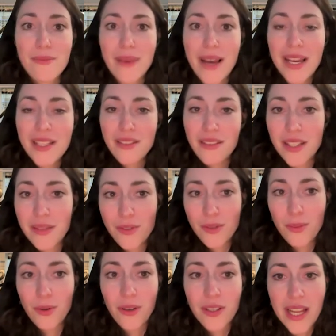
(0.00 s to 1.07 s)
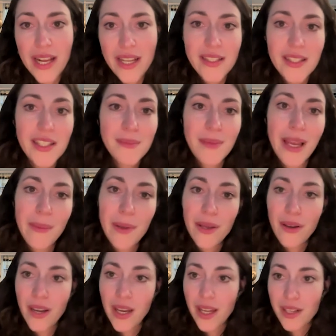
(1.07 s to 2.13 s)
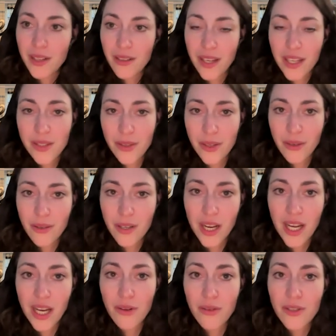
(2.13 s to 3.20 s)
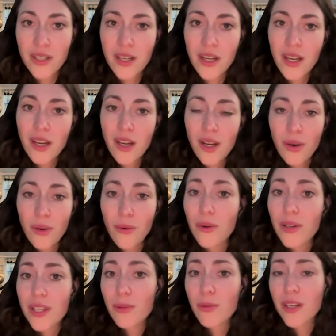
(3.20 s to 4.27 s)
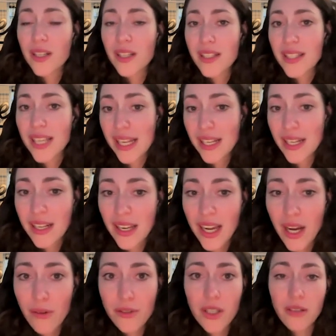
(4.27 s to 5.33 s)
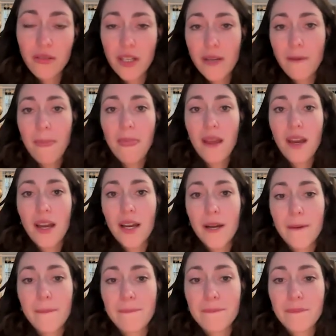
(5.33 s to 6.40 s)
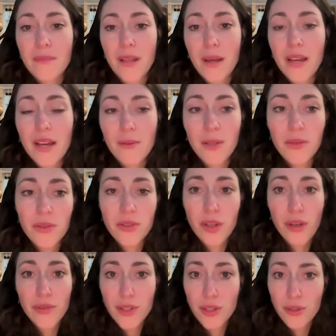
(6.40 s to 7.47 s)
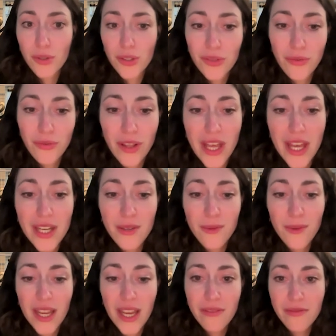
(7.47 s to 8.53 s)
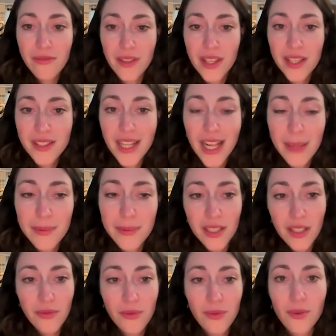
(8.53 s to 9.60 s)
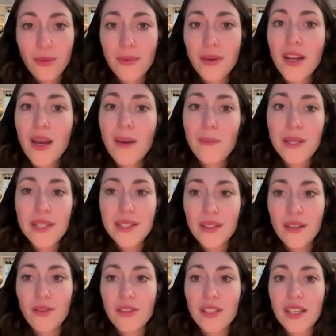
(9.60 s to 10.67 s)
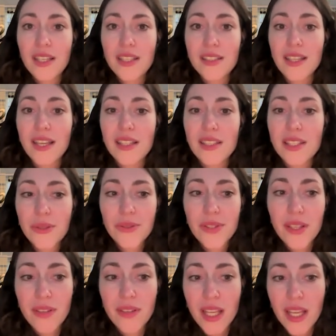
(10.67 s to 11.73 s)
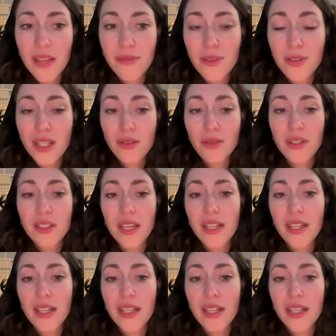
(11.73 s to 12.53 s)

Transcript: you might not have support access. Maybe you can't log into your account, or you want to assign an account owner. We also have a solution for that. We have this Help Center form. Please note, it's exclusively if you need to